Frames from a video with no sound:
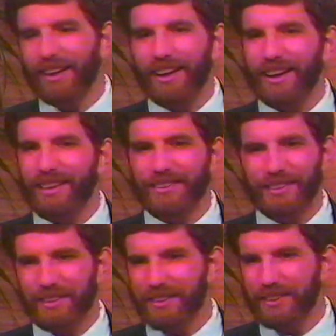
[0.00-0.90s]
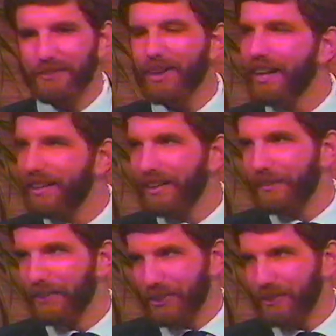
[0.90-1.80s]
And what I
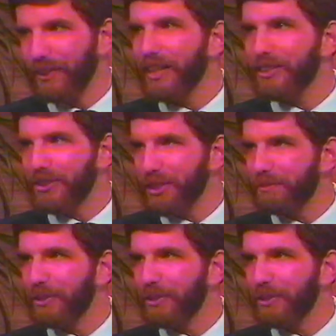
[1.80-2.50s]
needed was the relationship